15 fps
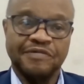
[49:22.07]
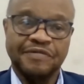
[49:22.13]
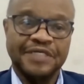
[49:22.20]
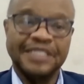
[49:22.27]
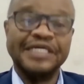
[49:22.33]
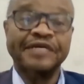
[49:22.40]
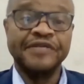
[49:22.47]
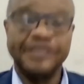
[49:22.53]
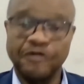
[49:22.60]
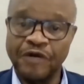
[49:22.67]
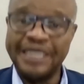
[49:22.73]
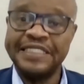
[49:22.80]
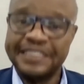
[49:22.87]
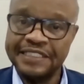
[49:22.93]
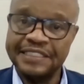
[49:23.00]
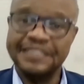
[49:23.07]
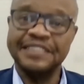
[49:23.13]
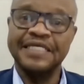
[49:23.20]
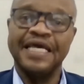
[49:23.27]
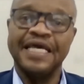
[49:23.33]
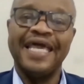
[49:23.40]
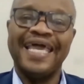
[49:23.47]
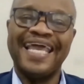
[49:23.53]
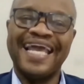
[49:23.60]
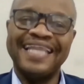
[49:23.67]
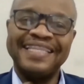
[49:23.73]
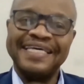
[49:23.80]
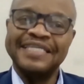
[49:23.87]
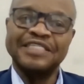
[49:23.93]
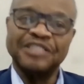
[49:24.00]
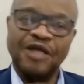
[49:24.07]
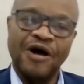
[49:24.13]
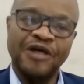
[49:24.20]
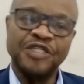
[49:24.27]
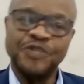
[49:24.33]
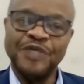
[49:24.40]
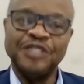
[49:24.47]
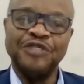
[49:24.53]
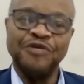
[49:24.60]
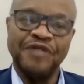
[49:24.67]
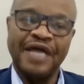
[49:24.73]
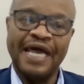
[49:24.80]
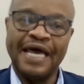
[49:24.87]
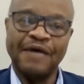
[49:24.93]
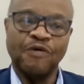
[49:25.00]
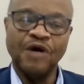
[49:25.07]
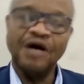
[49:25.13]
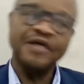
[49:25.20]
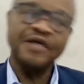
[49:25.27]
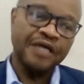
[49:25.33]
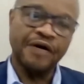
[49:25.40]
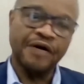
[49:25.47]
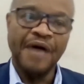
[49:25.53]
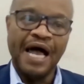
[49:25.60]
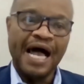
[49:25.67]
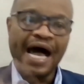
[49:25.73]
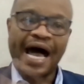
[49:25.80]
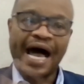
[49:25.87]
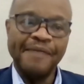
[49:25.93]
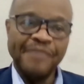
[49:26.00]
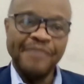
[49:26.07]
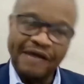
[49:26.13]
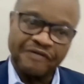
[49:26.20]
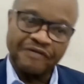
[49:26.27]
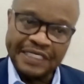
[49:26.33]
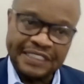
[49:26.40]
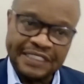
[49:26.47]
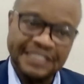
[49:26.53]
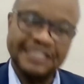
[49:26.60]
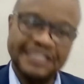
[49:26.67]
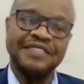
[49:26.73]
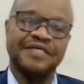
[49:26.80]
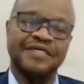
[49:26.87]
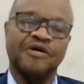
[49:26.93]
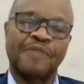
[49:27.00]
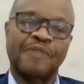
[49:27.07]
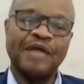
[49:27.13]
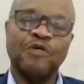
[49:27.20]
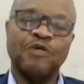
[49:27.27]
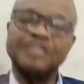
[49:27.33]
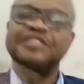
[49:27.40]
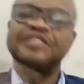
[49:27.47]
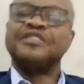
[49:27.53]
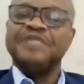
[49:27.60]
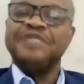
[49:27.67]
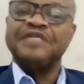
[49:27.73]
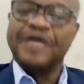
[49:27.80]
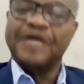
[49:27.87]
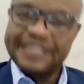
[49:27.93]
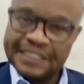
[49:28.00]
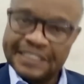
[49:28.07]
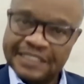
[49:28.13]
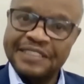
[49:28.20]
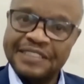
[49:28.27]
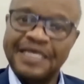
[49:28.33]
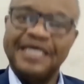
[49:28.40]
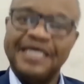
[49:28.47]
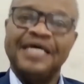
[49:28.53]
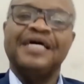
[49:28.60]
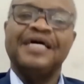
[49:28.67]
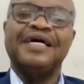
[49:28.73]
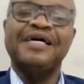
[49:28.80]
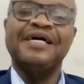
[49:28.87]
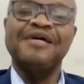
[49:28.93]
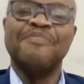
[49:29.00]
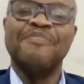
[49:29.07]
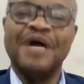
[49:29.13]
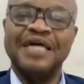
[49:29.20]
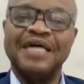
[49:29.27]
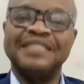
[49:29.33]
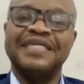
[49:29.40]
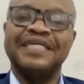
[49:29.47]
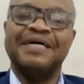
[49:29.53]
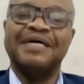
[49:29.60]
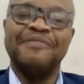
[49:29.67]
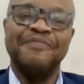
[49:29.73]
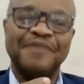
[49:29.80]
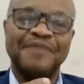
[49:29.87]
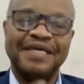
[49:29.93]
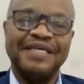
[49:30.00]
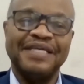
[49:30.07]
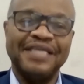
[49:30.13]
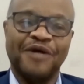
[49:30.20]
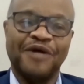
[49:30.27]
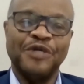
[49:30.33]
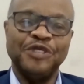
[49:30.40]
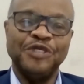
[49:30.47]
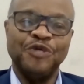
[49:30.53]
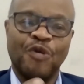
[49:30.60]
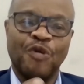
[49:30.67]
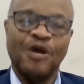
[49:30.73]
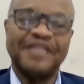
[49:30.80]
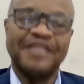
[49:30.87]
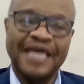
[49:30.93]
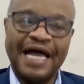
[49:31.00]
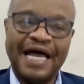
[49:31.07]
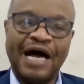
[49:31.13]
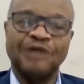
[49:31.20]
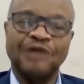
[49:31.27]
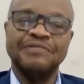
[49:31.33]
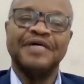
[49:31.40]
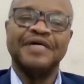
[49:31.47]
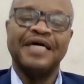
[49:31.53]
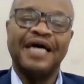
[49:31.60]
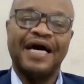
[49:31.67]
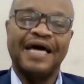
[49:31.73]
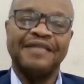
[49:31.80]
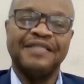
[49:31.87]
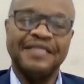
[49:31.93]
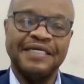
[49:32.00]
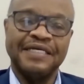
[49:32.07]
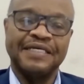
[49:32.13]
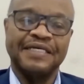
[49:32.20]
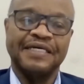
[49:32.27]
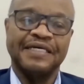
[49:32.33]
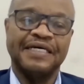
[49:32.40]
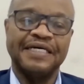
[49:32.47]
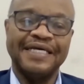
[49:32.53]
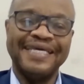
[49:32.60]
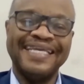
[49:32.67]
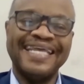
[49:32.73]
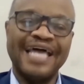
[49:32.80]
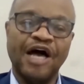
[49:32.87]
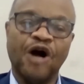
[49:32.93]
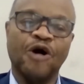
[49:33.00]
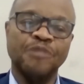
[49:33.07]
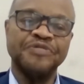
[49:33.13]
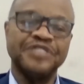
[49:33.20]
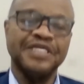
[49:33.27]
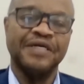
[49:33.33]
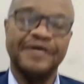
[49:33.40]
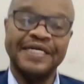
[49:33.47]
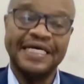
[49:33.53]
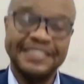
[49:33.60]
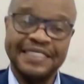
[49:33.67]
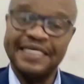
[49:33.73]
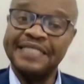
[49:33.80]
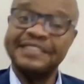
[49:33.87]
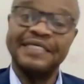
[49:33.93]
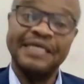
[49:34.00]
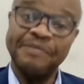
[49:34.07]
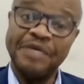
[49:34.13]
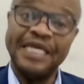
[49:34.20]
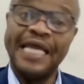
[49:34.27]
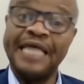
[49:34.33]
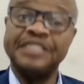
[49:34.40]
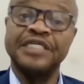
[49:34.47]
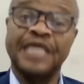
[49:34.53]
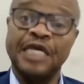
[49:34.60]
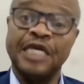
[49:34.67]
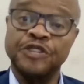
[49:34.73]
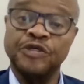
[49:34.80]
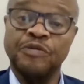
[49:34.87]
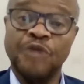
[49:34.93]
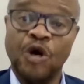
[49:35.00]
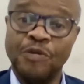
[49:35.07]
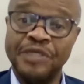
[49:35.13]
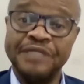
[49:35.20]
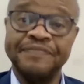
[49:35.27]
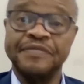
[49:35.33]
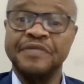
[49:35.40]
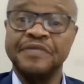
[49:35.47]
clearly racist. And I think as long as we do that, well, I'm not racist, nobody wants to be racist. But, when you point that out, I think it helps, you know, and I said that can be an educational moment